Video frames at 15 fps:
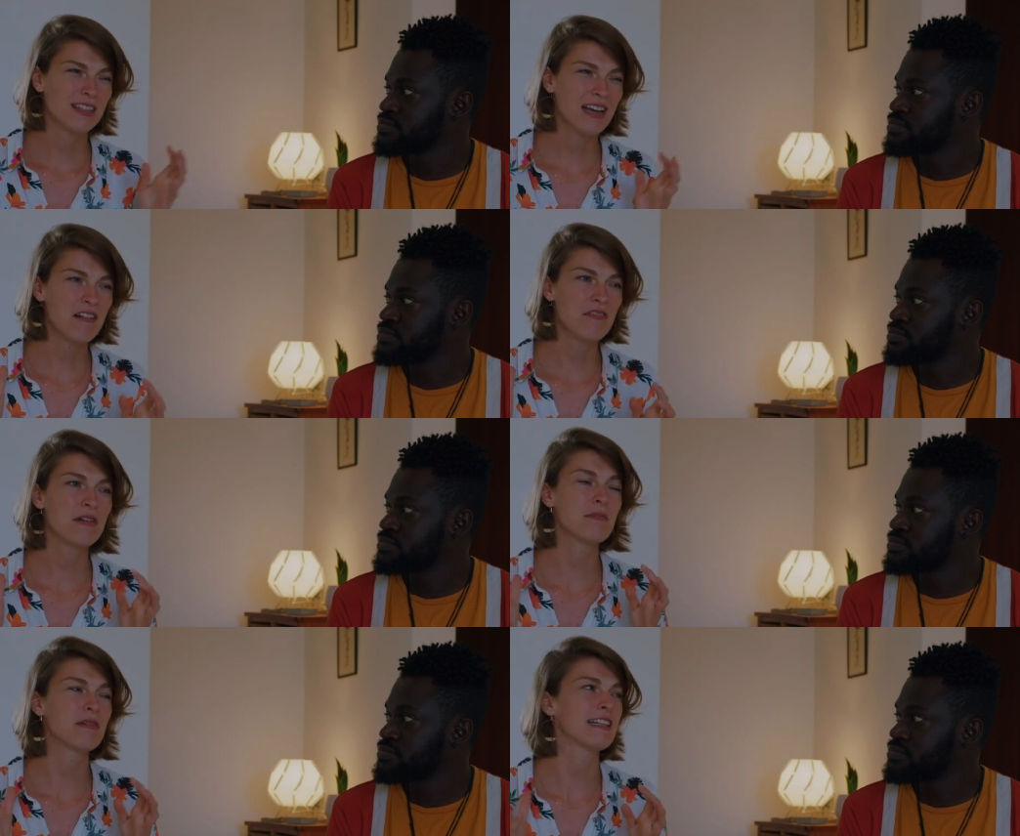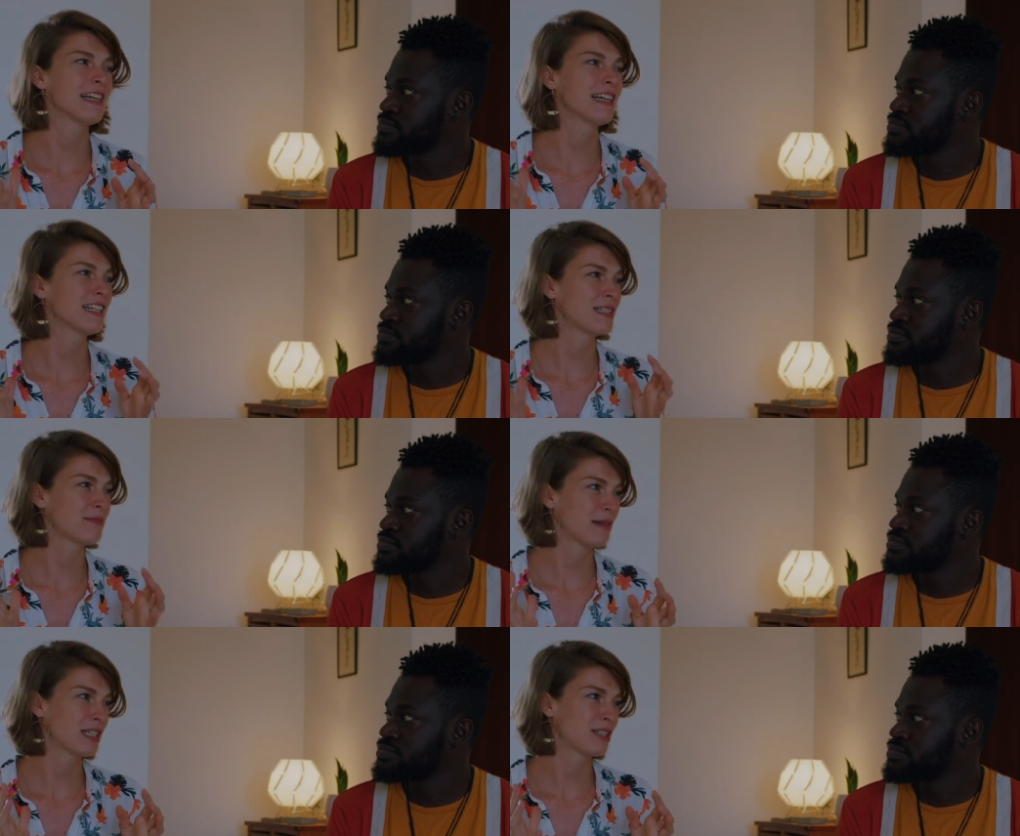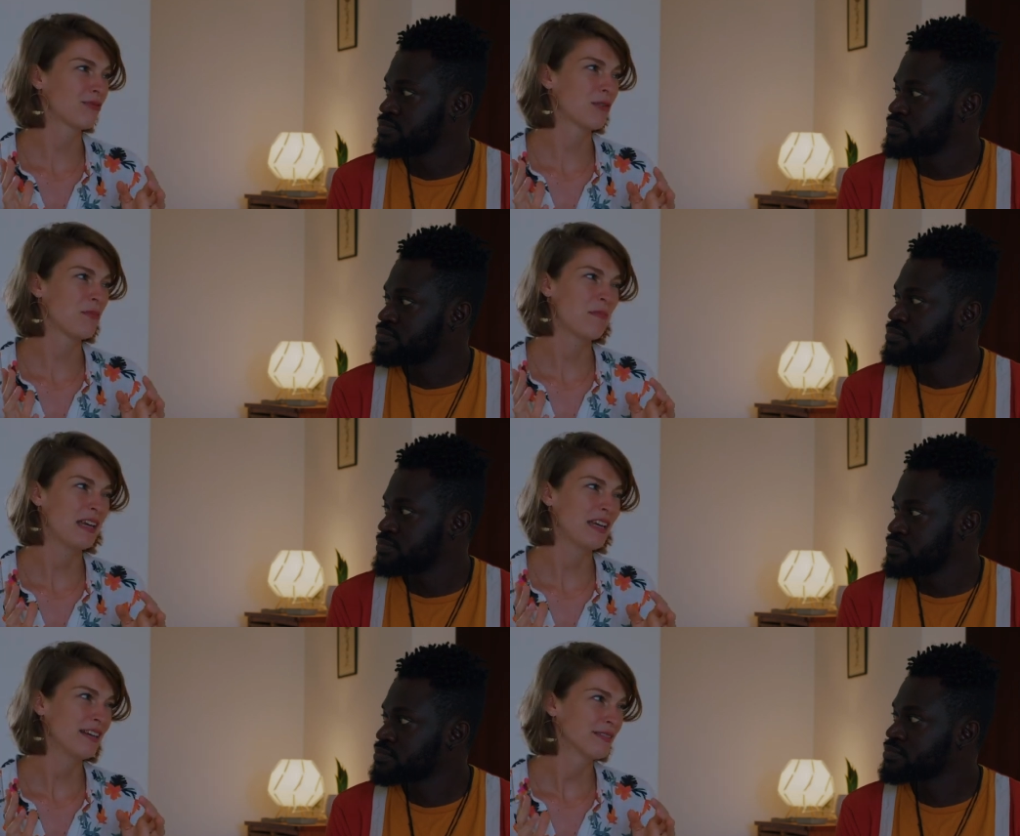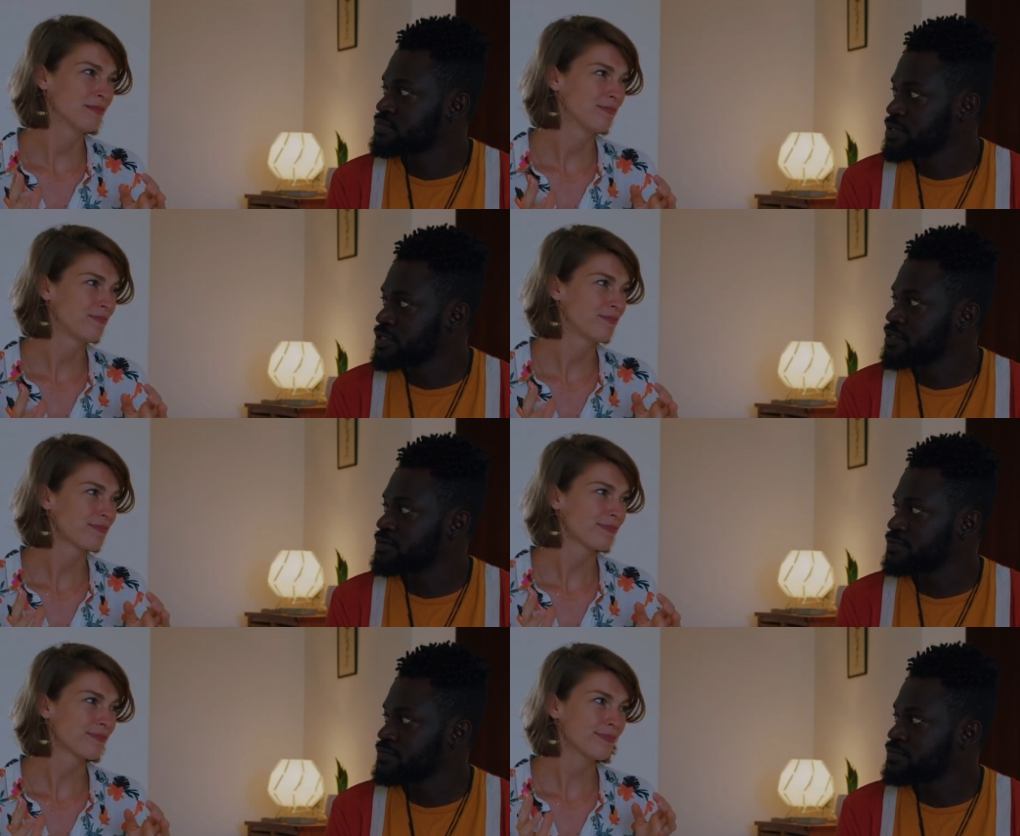Speaker 1: what everybody expects from me?
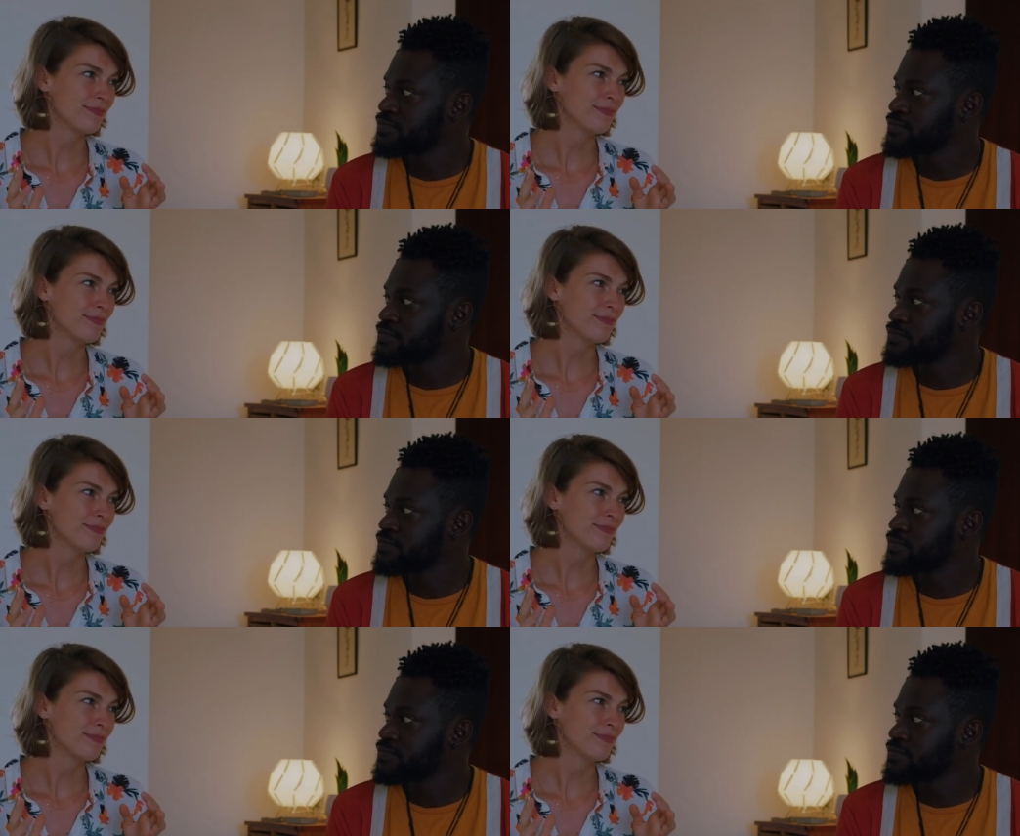Yeah.